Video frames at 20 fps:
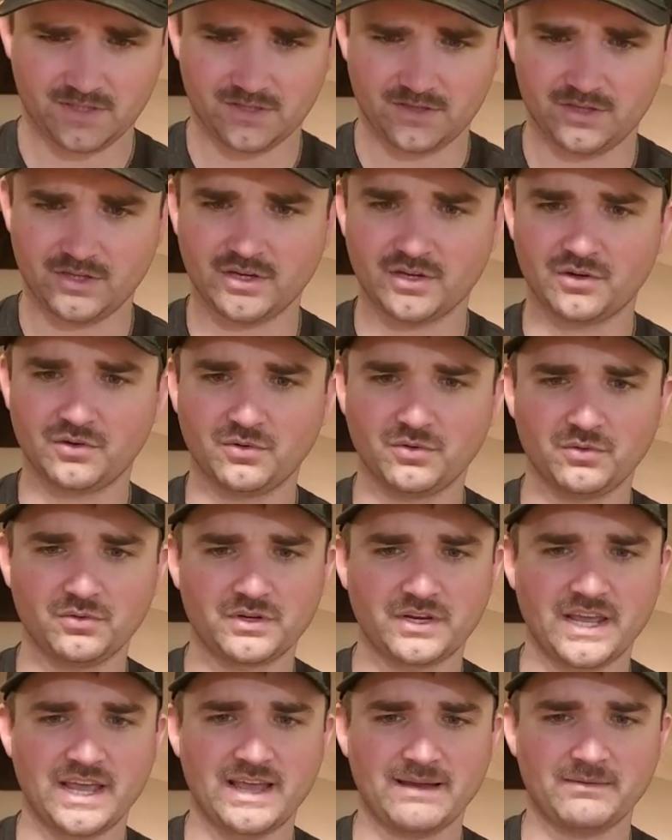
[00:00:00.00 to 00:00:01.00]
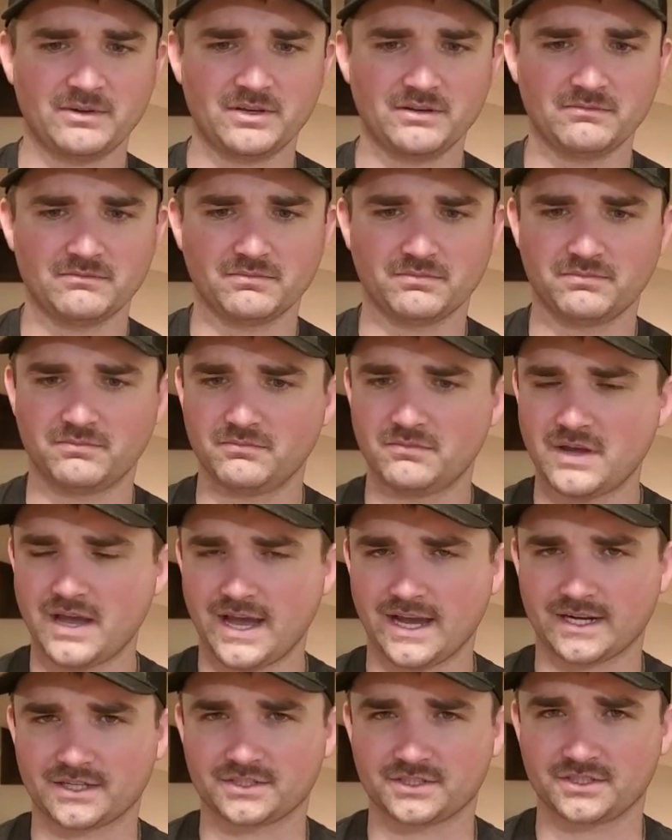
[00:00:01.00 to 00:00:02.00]
No camming
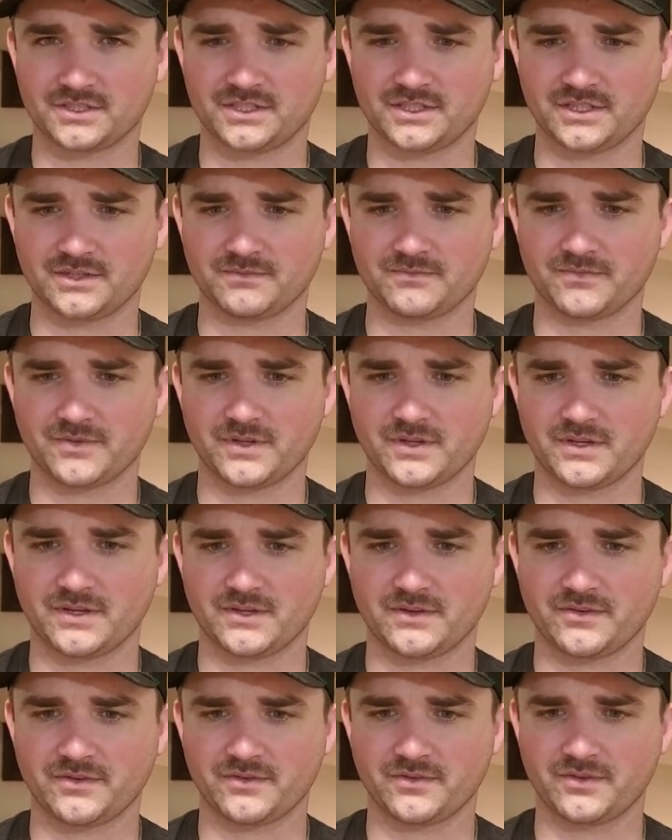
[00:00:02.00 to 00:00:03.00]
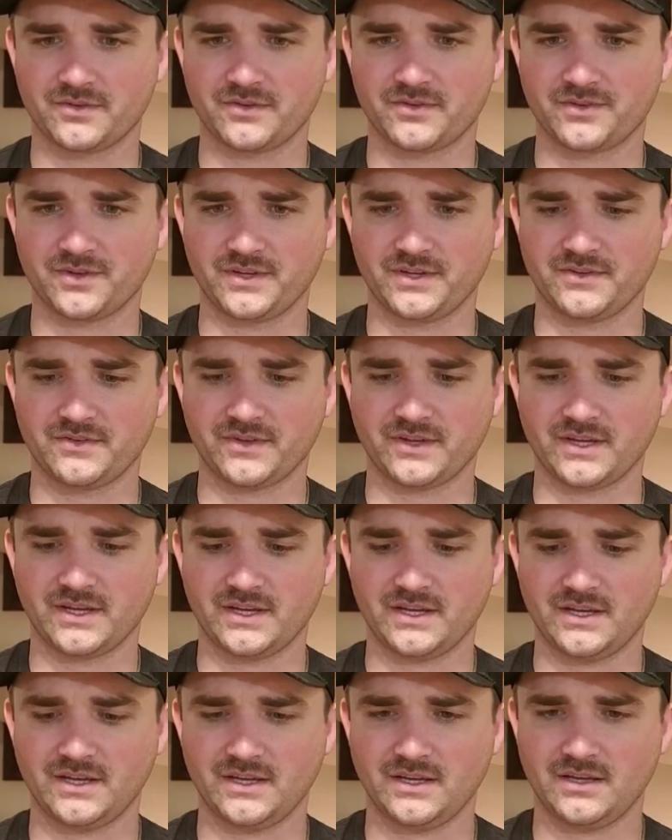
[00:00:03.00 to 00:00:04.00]
action here. So this is
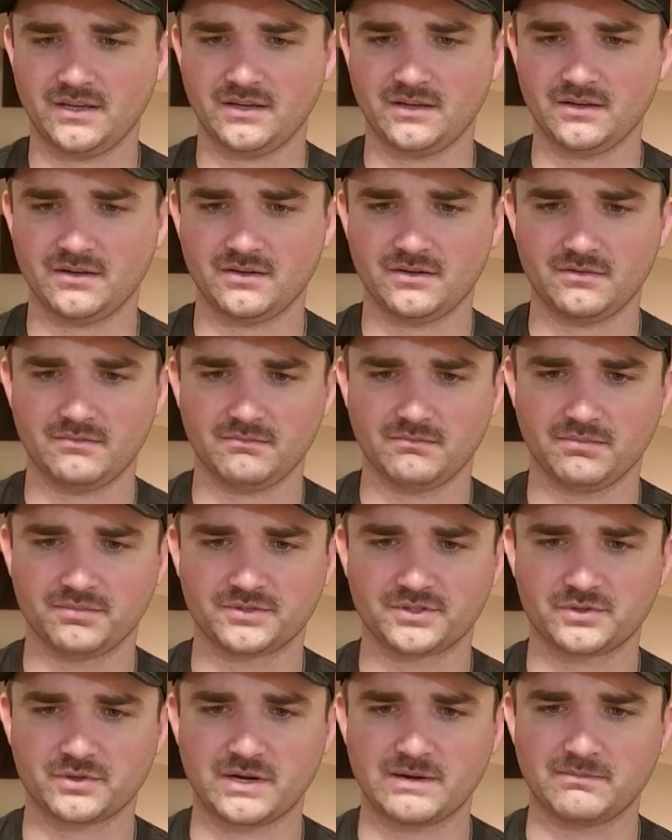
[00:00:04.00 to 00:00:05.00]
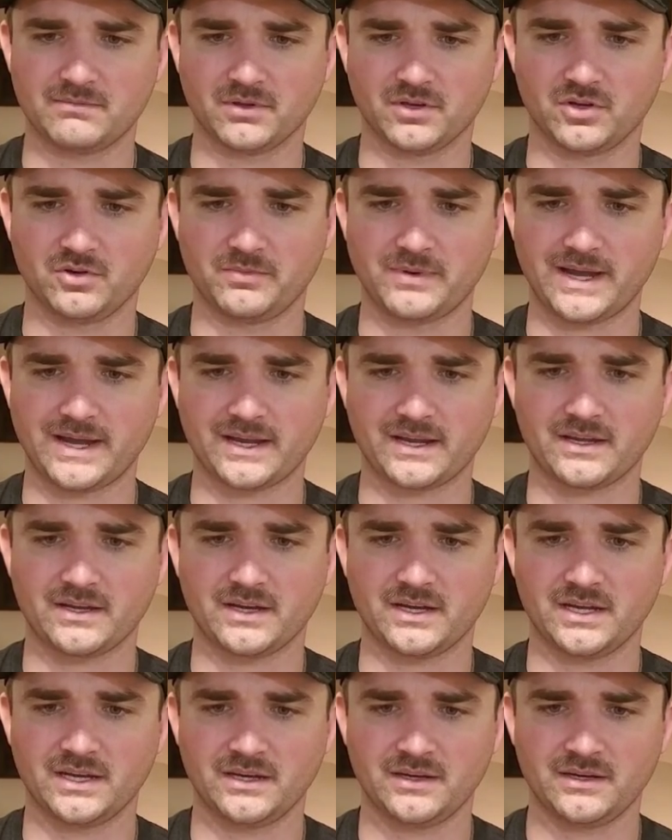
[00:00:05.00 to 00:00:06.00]
a straight blowback
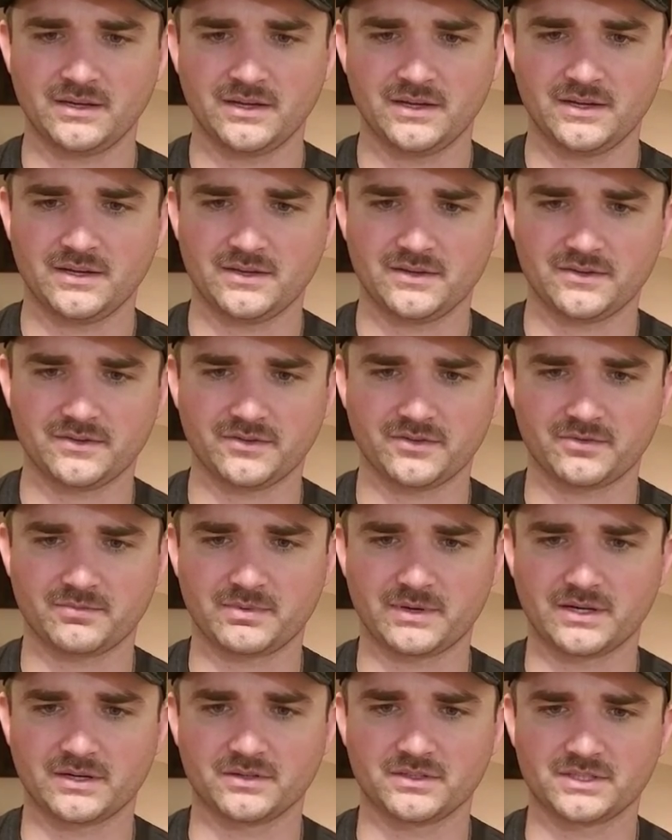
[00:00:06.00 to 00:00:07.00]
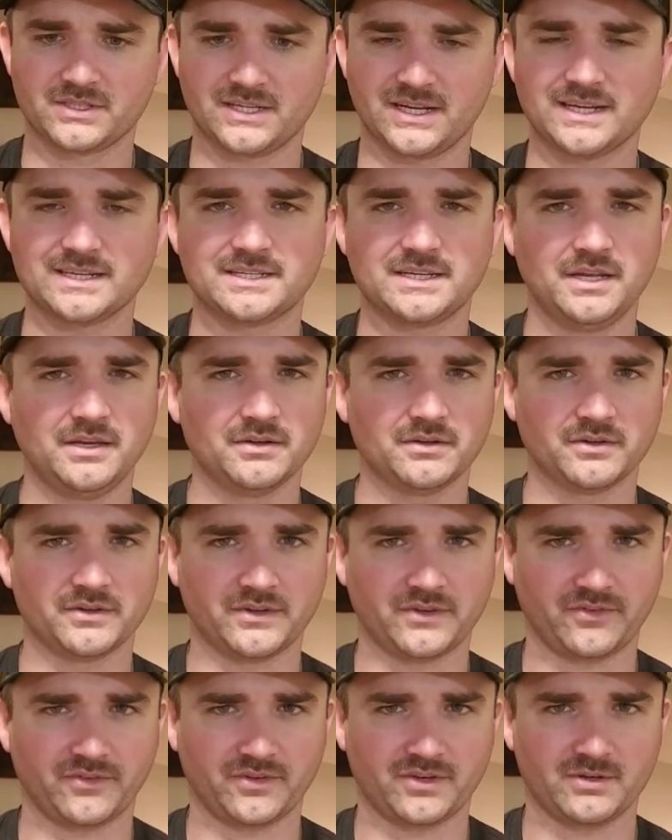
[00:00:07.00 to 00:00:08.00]
gun. So this barrel does not tilt
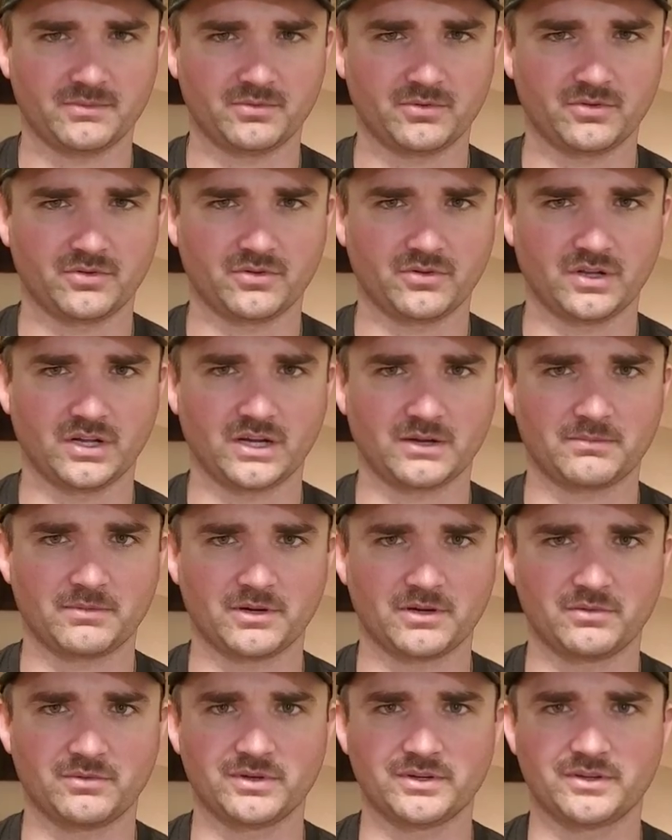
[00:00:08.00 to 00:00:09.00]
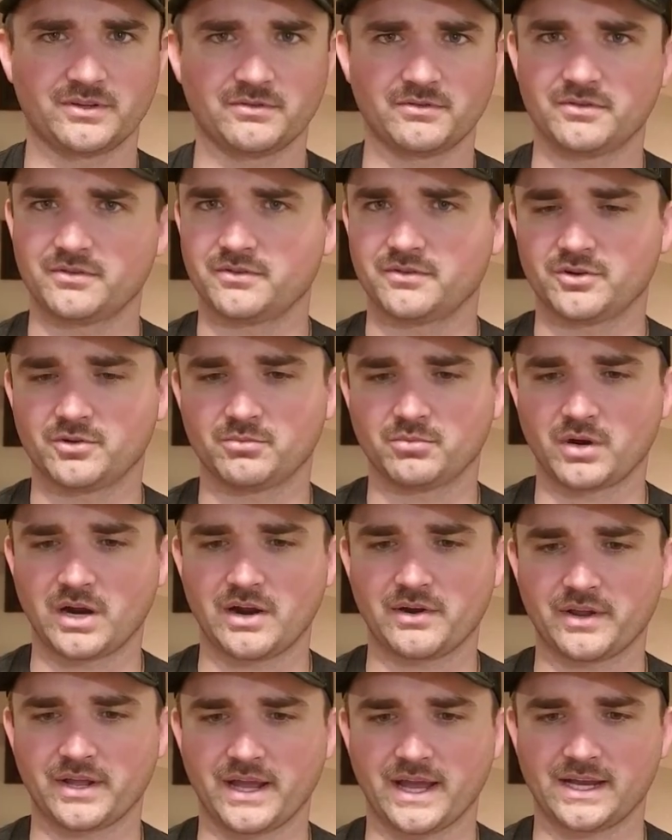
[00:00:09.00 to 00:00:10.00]
as the typical Glock barrel would. There's no
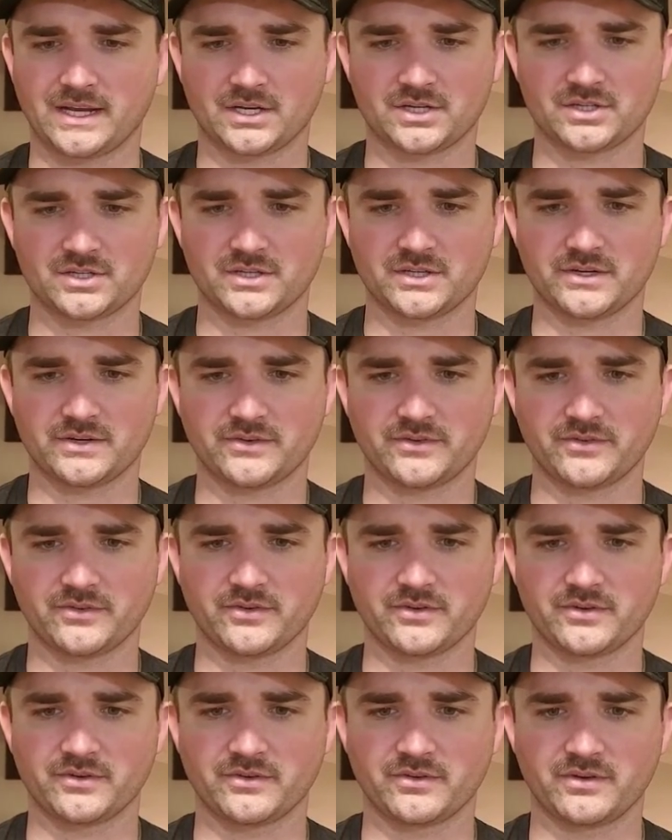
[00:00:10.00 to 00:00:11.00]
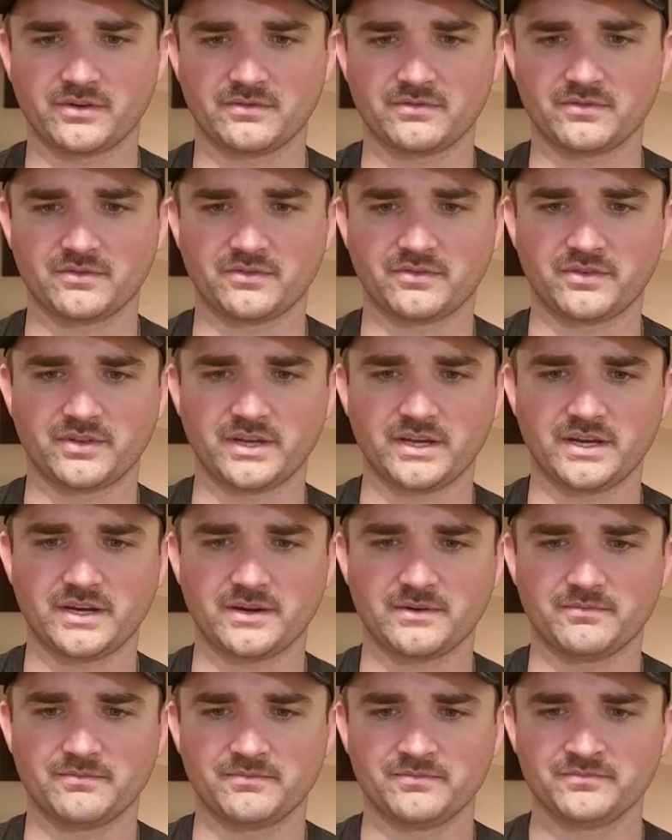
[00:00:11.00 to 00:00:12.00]
browning action there. So there is a difference
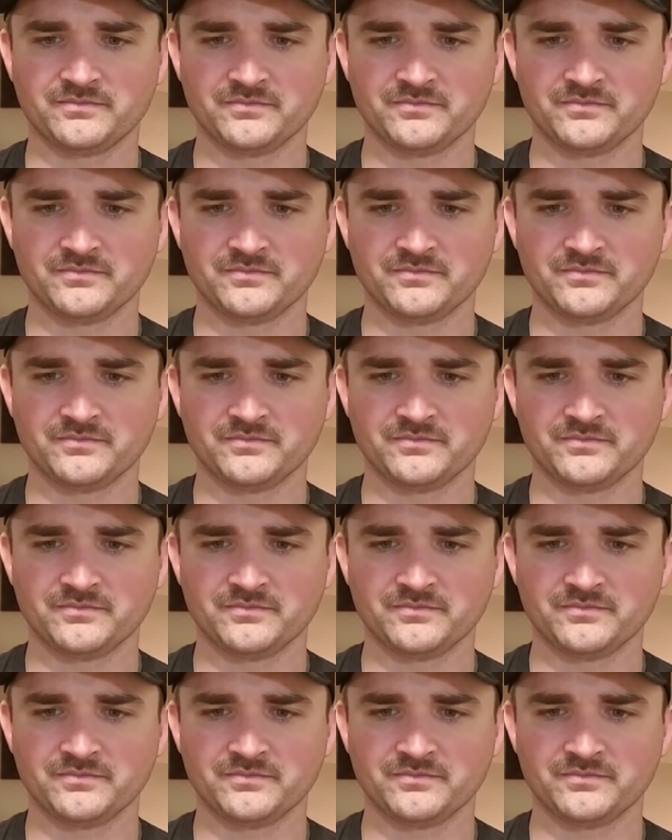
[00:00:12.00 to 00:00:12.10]
there.